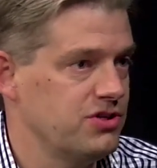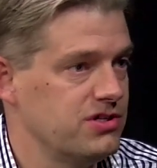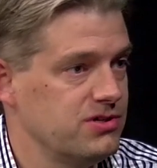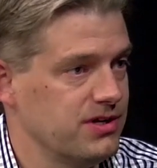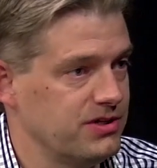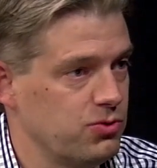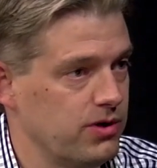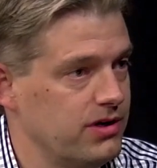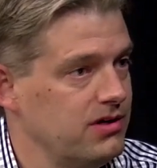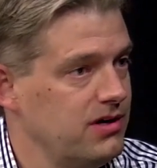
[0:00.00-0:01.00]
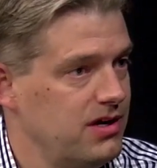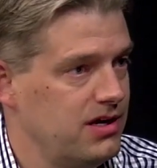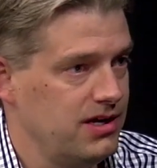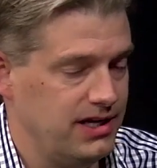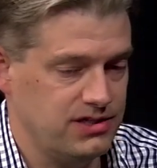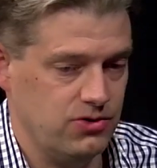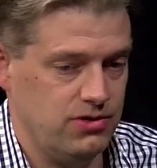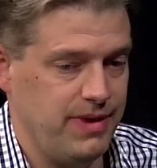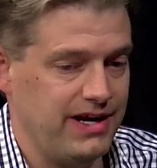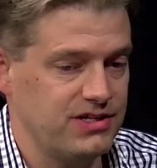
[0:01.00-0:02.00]
She's huge on Twitter, and so
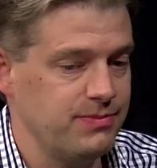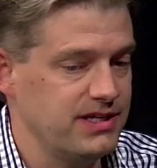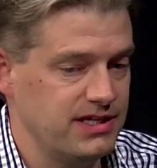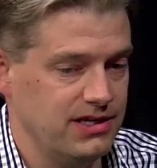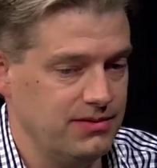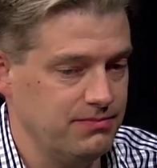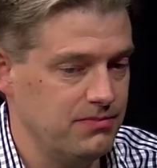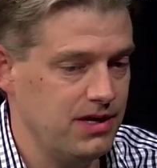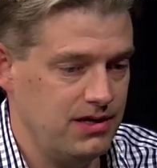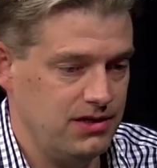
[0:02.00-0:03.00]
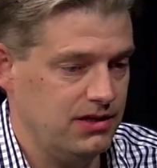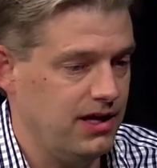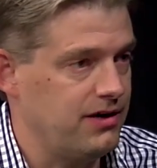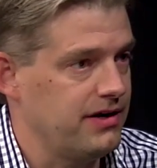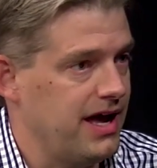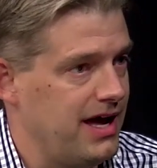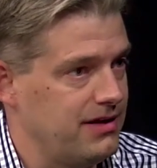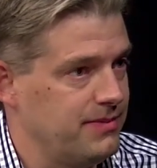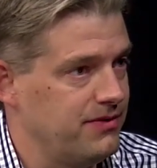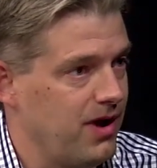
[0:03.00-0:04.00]
her management team Larry,
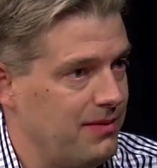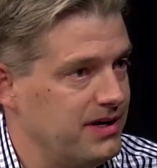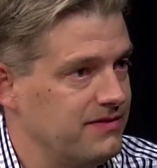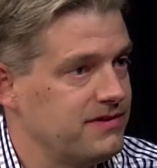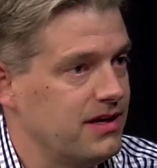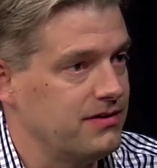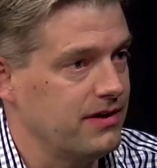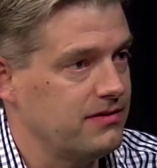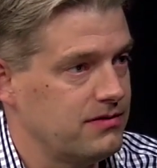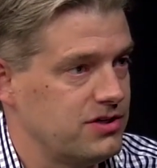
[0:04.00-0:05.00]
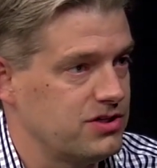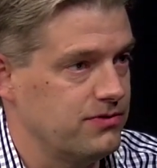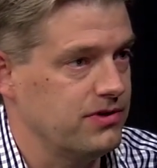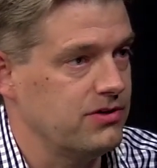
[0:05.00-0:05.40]
Adam, and Robin have done just a really